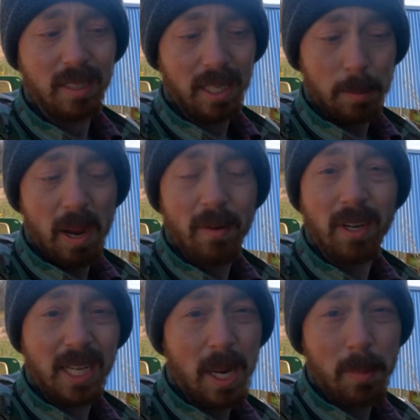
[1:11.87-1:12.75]
Like, I'm
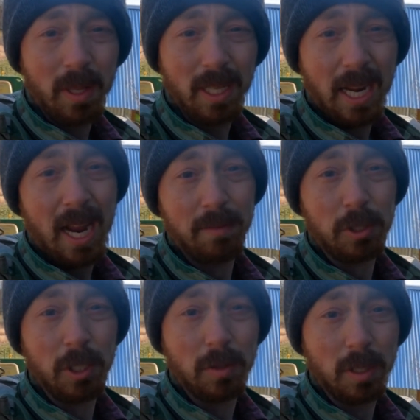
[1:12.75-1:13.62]
having to keep it like
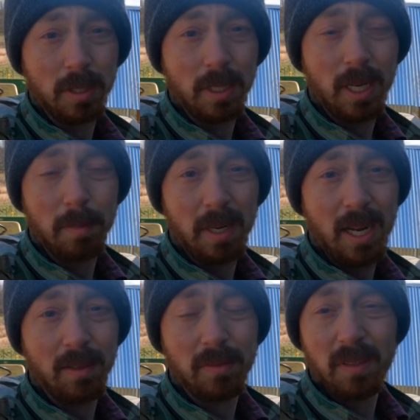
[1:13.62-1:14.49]
half choked all the time,
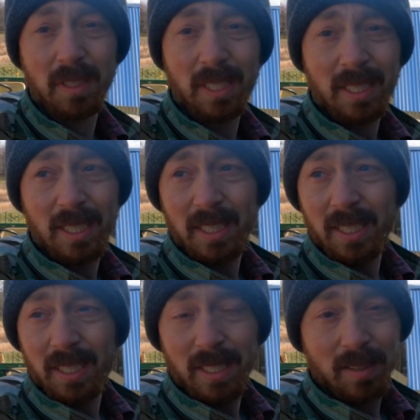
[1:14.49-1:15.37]
and
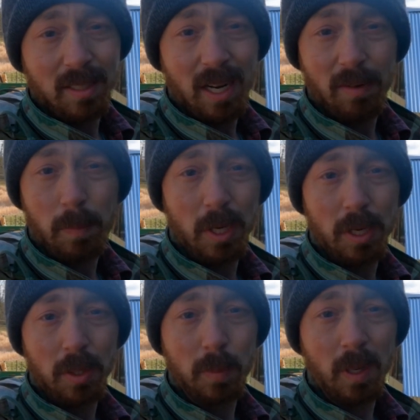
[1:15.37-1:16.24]
I've put
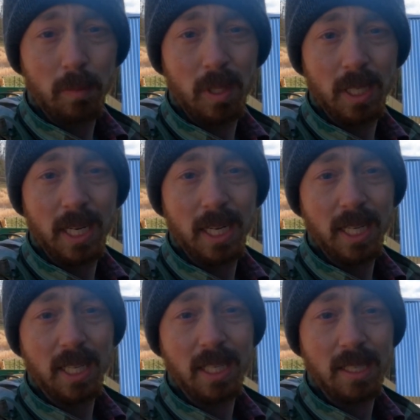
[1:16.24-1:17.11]
a new spark plug in
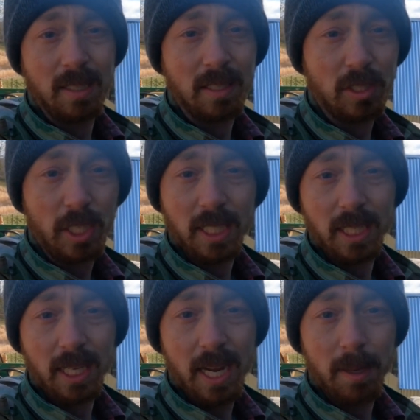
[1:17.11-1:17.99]
it,
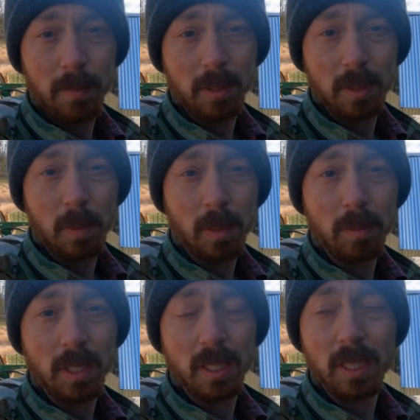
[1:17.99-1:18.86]
checked the gap on the
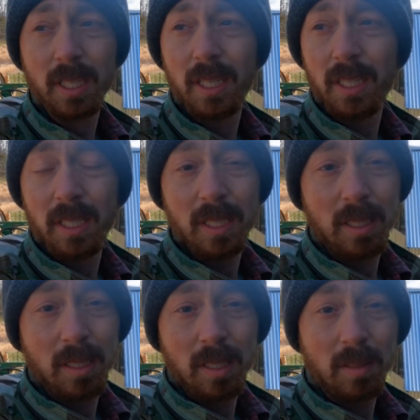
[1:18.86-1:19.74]
spark plug,
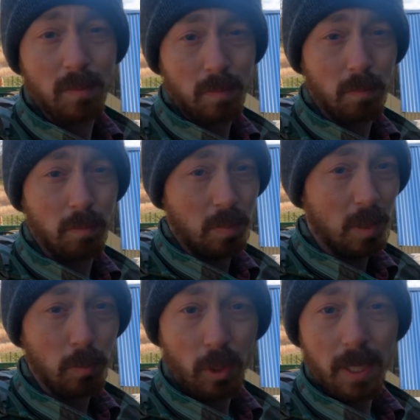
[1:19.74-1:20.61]

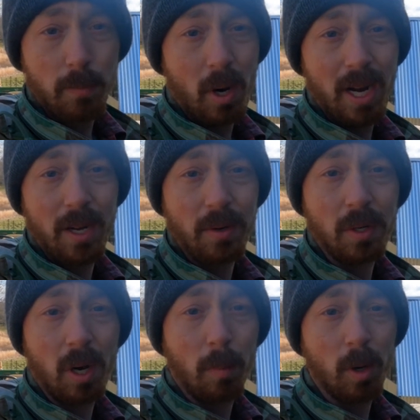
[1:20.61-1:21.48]
complete brand new
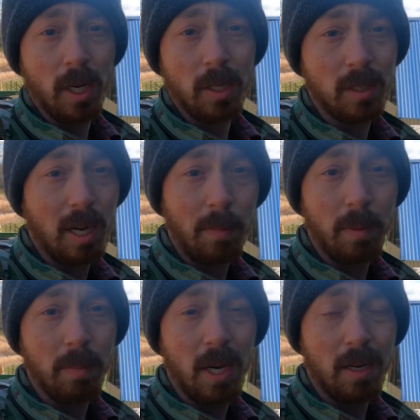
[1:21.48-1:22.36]
carburetor
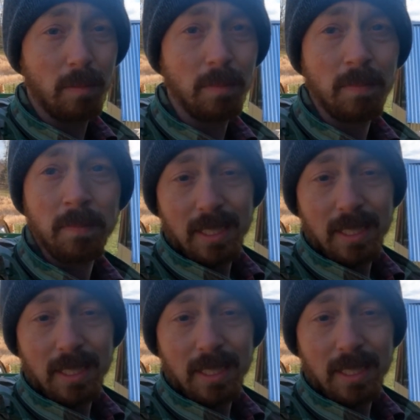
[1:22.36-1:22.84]
top to bottom.